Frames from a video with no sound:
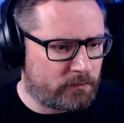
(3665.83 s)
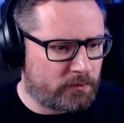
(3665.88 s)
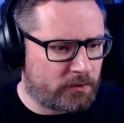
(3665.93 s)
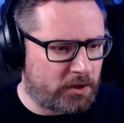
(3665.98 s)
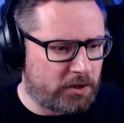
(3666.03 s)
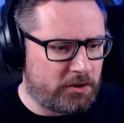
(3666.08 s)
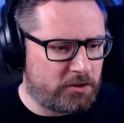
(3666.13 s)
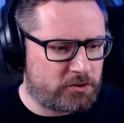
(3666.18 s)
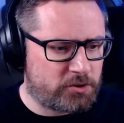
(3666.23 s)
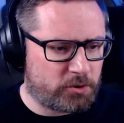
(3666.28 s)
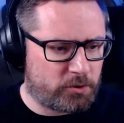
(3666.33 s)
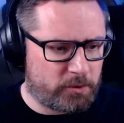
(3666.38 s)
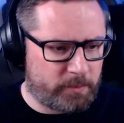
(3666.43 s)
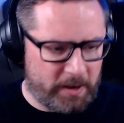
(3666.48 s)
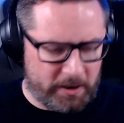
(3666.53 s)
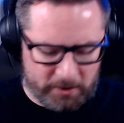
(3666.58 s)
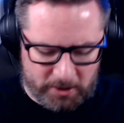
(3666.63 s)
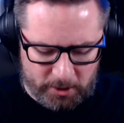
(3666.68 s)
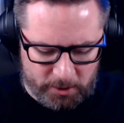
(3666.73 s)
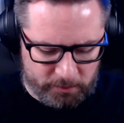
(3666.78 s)
Can you talk
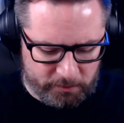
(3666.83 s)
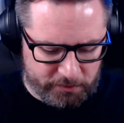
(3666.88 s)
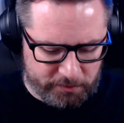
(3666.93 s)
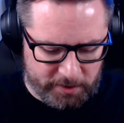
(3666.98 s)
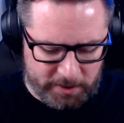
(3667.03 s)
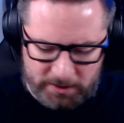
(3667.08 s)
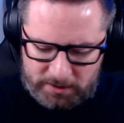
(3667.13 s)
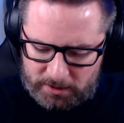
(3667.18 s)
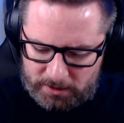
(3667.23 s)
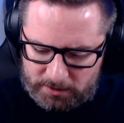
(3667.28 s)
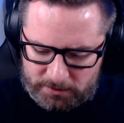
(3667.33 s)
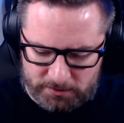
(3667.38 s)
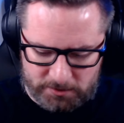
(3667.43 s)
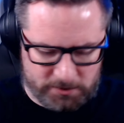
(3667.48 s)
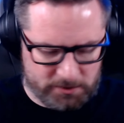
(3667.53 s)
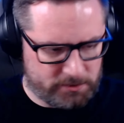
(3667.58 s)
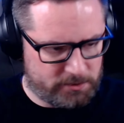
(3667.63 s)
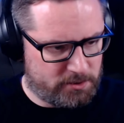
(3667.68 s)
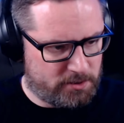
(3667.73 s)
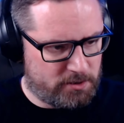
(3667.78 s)
about going
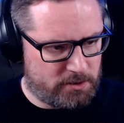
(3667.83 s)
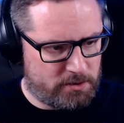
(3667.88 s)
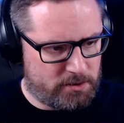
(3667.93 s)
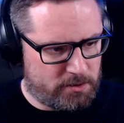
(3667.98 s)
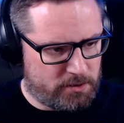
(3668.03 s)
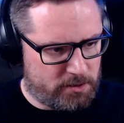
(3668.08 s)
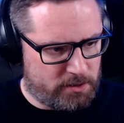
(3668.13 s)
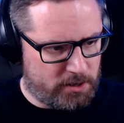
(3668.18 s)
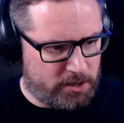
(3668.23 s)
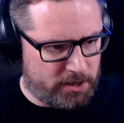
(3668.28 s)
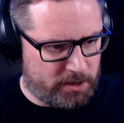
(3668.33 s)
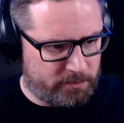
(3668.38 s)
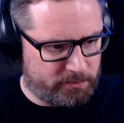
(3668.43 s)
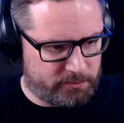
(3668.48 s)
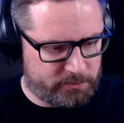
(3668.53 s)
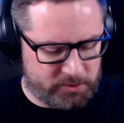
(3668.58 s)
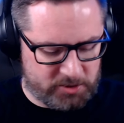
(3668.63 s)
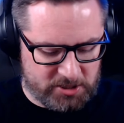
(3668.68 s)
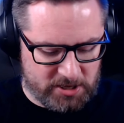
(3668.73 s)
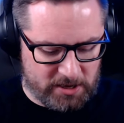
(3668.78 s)
freelance?
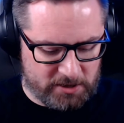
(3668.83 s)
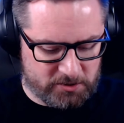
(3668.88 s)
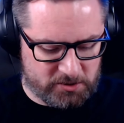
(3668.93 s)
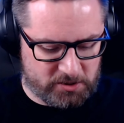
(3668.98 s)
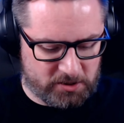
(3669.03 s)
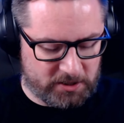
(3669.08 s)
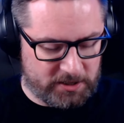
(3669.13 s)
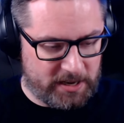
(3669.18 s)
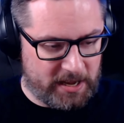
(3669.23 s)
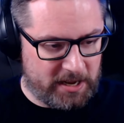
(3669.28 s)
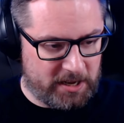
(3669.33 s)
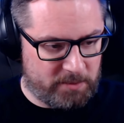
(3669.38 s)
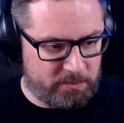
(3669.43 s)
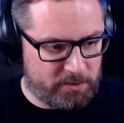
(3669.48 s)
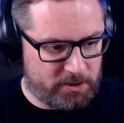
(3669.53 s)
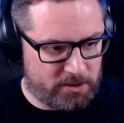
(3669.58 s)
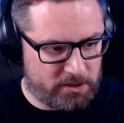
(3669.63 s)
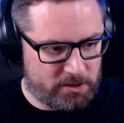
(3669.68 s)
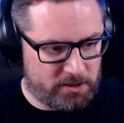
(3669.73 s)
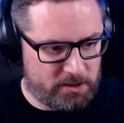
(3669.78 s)
Says the
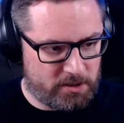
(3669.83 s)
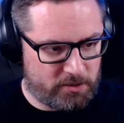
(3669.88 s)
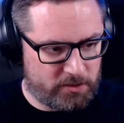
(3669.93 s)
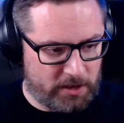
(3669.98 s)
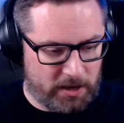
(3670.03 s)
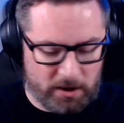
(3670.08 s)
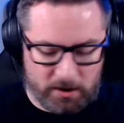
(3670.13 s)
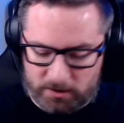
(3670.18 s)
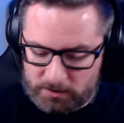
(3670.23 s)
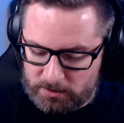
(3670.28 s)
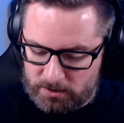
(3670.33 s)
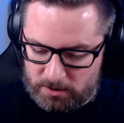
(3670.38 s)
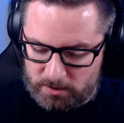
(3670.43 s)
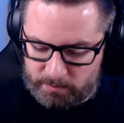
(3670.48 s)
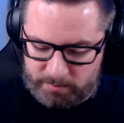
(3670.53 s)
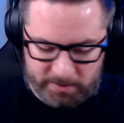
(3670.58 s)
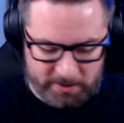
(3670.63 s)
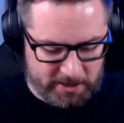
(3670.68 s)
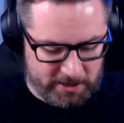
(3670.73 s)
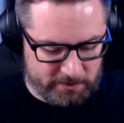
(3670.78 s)
name that I can't
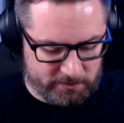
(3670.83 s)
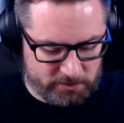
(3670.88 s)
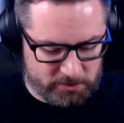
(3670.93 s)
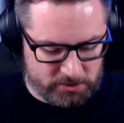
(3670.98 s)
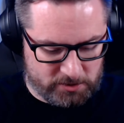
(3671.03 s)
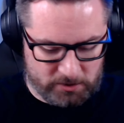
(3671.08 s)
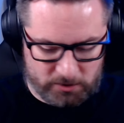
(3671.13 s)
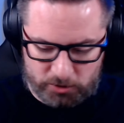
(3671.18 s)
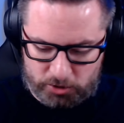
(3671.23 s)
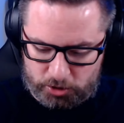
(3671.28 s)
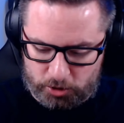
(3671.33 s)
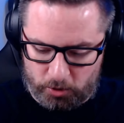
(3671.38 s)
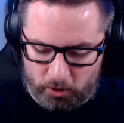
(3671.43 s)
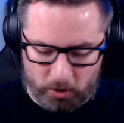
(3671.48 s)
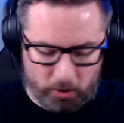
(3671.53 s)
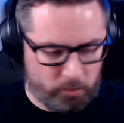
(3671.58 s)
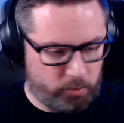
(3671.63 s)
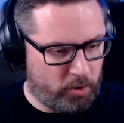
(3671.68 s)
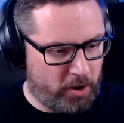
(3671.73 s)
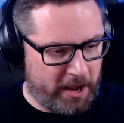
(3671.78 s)
pronounce.
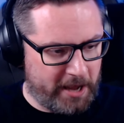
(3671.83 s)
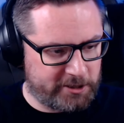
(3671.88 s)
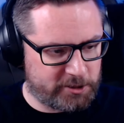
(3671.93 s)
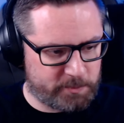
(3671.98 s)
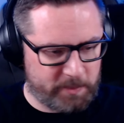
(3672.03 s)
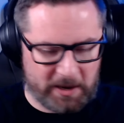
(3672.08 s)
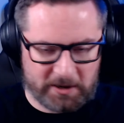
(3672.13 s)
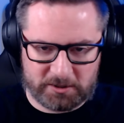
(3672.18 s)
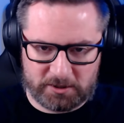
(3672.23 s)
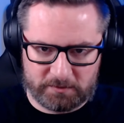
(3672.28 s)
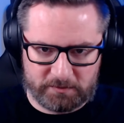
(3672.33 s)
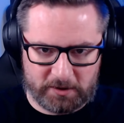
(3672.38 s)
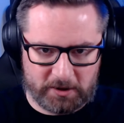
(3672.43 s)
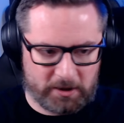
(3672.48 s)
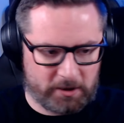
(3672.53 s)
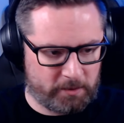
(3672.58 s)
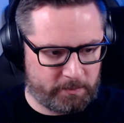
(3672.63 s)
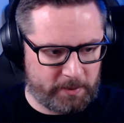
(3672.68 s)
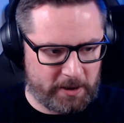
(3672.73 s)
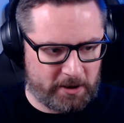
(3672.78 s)
Sure. What aspect of
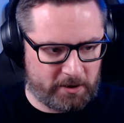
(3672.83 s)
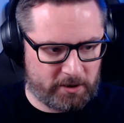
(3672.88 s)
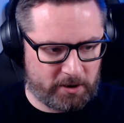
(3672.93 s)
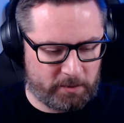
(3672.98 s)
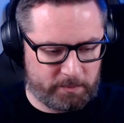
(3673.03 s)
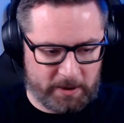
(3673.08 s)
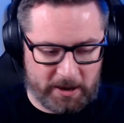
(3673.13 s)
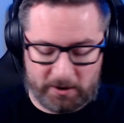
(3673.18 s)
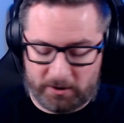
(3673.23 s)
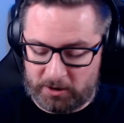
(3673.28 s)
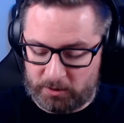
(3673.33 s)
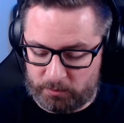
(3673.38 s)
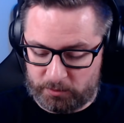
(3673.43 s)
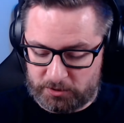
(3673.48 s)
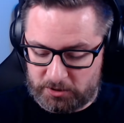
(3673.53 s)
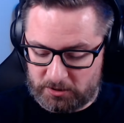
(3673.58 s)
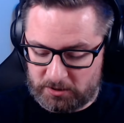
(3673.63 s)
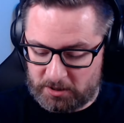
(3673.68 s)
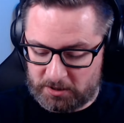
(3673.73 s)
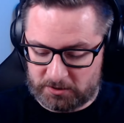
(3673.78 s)
it about it
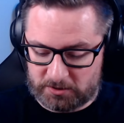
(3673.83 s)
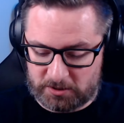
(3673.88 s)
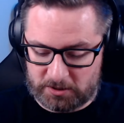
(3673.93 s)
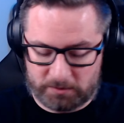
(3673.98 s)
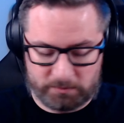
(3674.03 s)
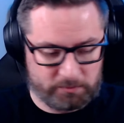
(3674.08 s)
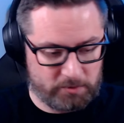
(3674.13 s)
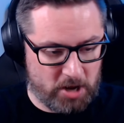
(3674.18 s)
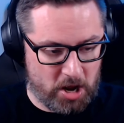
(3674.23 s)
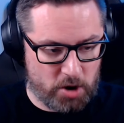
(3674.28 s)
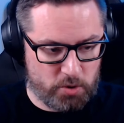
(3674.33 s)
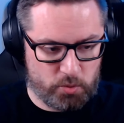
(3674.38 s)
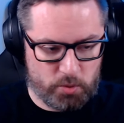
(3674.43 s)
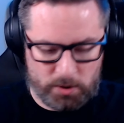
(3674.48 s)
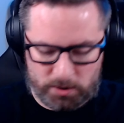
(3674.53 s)
would you like to know?